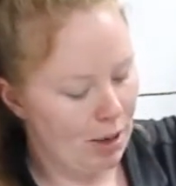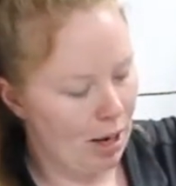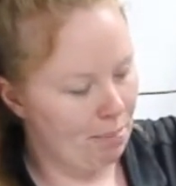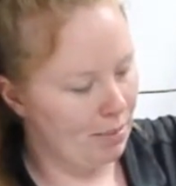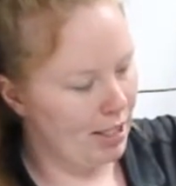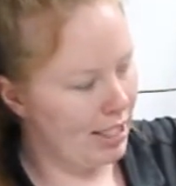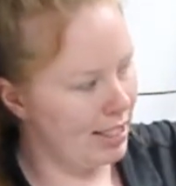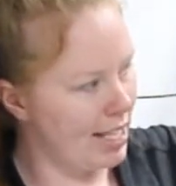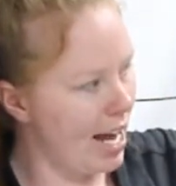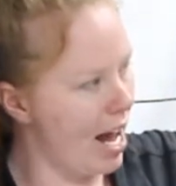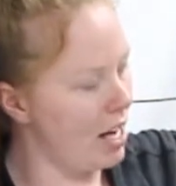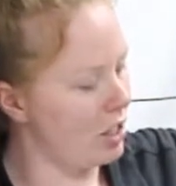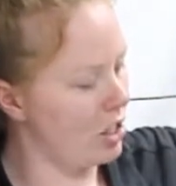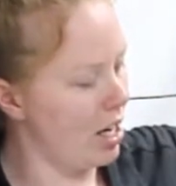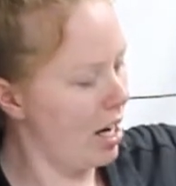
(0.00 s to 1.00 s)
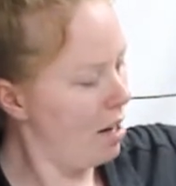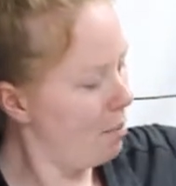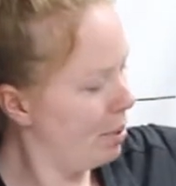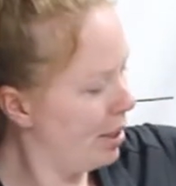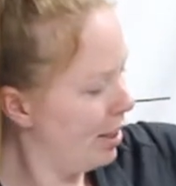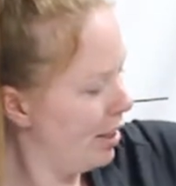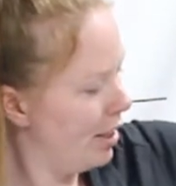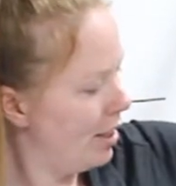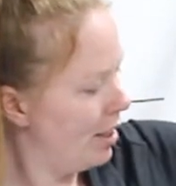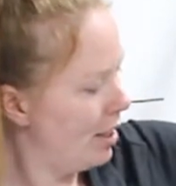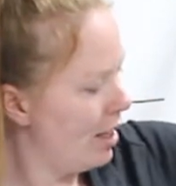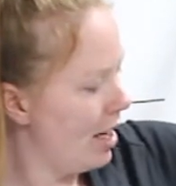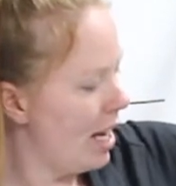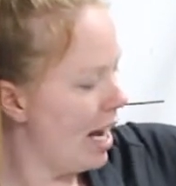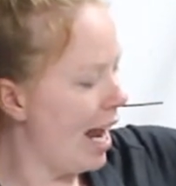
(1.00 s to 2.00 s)
pop this hatch up.
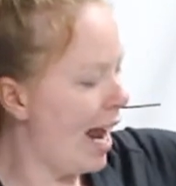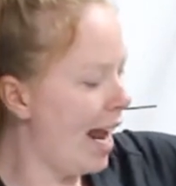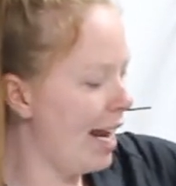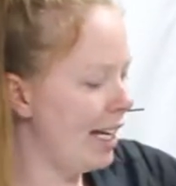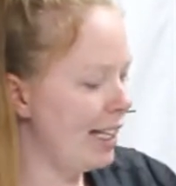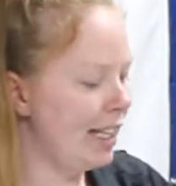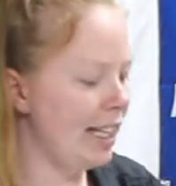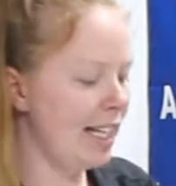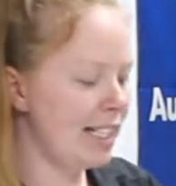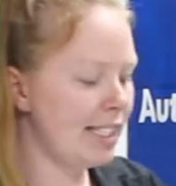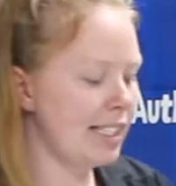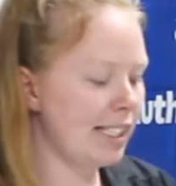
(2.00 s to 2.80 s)
And this